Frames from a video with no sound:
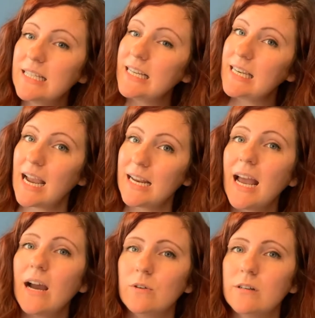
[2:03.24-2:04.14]
to 9
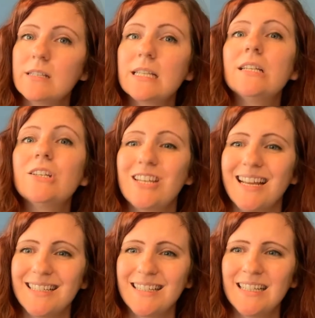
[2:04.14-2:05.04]
hours each
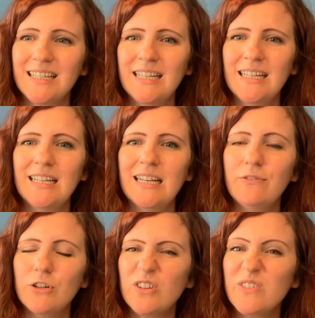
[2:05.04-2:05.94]
night. If
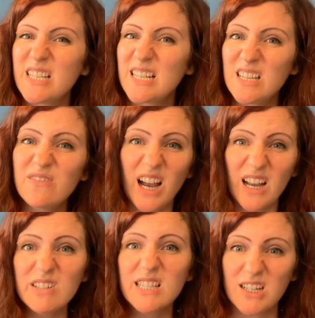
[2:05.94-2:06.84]
you're over
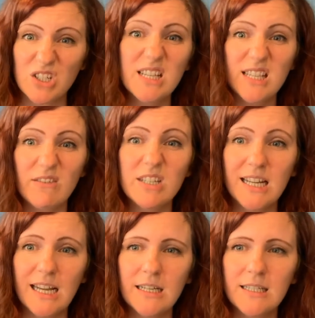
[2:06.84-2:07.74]
65, it's actually 7
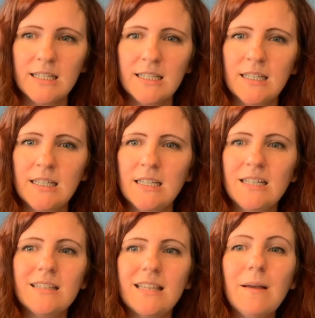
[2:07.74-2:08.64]
to 8.
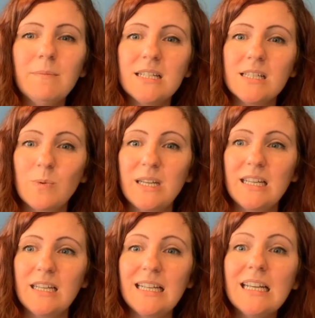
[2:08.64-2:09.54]
That means we
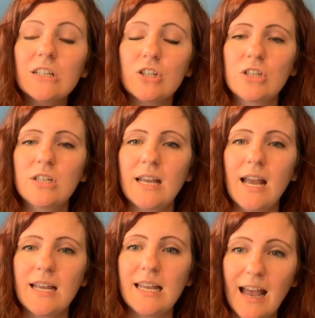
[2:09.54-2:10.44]
each
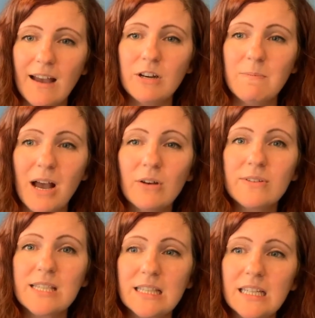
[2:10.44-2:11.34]
have an amount of
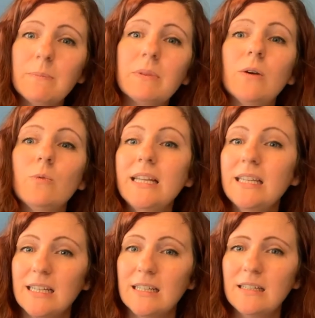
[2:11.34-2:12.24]
sleep that we
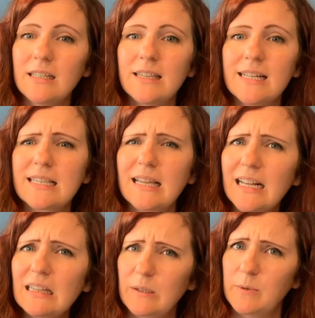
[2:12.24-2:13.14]
need that's
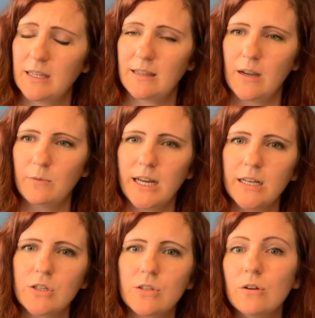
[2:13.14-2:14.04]
likely within that
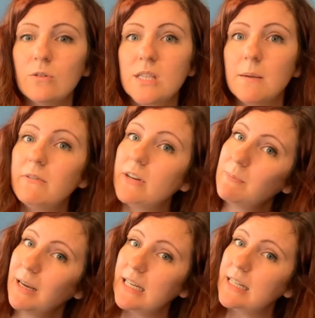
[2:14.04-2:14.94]
range. So some of us
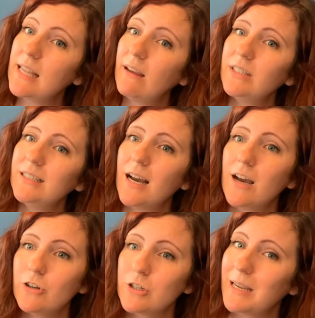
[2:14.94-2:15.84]
might need 7,
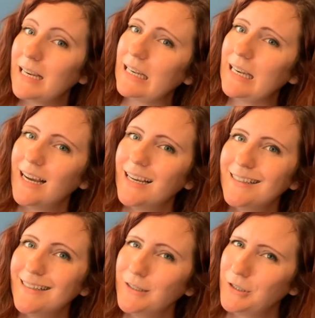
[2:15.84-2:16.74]
others may need
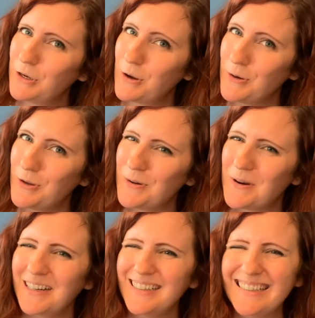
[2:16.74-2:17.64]
9. You know who you
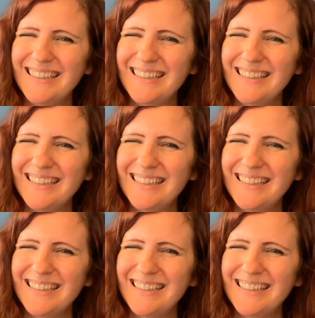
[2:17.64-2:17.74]
are.